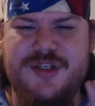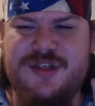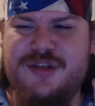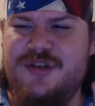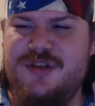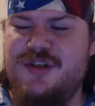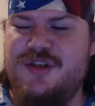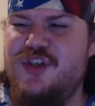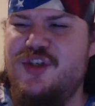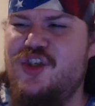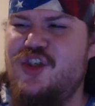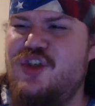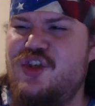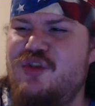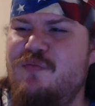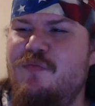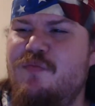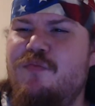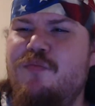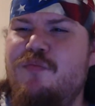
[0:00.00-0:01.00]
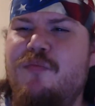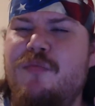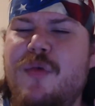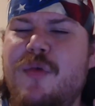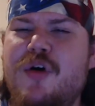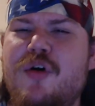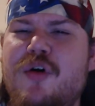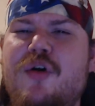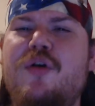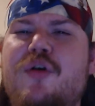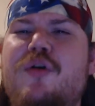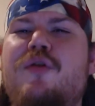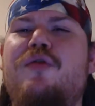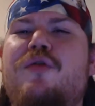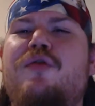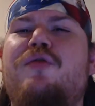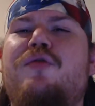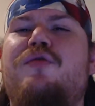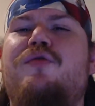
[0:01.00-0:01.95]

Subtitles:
smooth